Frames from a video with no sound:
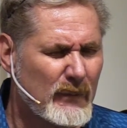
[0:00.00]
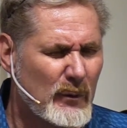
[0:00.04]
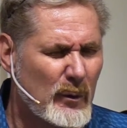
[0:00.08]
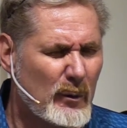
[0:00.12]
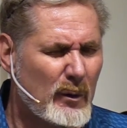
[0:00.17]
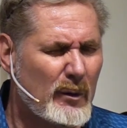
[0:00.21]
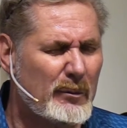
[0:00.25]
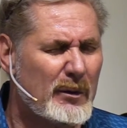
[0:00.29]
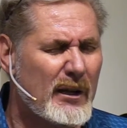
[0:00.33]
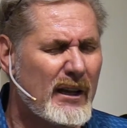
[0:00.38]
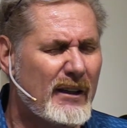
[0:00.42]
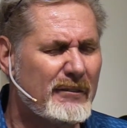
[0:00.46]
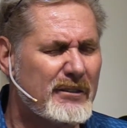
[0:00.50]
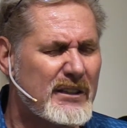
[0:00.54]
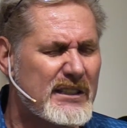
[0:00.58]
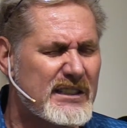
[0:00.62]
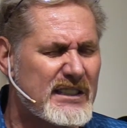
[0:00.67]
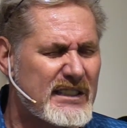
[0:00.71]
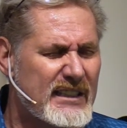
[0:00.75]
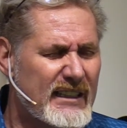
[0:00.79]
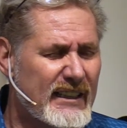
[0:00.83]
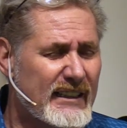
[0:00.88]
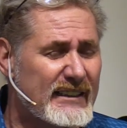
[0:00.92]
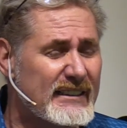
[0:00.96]
Where we have a
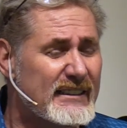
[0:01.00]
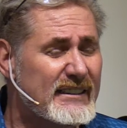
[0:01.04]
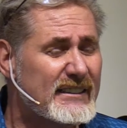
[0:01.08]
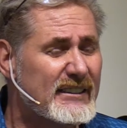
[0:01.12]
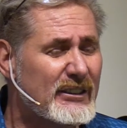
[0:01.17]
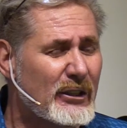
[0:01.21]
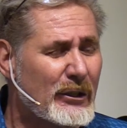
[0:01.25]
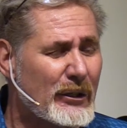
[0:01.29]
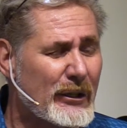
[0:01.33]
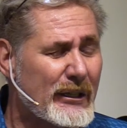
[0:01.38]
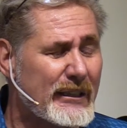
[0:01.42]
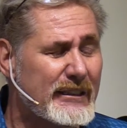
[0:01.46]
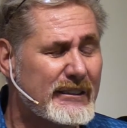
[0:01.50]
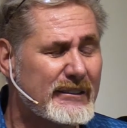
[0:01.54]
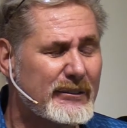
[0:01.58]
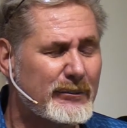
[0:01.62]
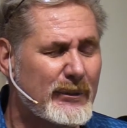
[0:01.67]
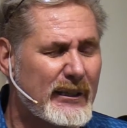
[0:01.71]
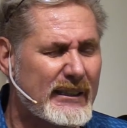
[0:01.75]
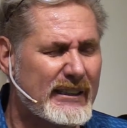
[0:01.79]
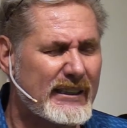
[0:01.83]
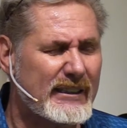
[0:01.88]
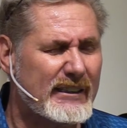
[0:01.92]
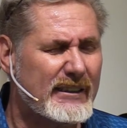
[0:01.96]
sin, Lord,
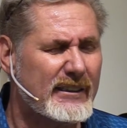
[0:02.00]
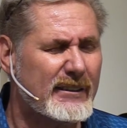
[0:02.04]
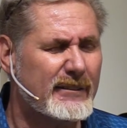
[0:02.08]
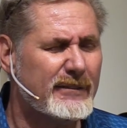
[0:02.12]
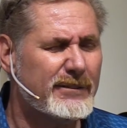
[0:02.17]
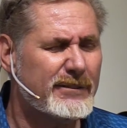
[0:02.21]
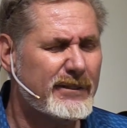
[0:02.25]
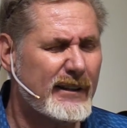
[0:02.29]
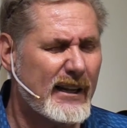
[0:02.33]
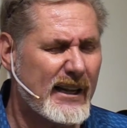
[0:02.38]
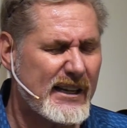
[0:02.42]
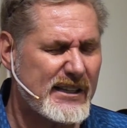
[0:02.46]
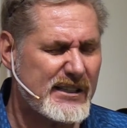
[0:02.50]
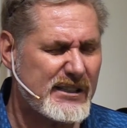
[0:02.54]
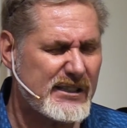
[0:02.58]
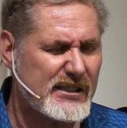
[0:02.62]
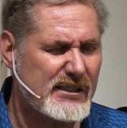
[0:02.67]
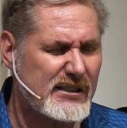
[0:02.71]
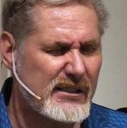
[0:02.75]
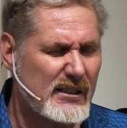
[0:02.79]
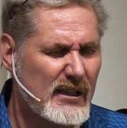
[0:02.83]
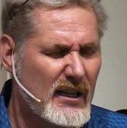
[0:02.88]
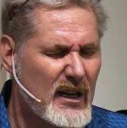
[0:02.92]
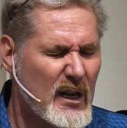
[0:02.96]
we can
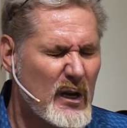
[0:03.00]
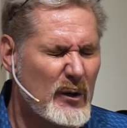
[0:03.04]
confess.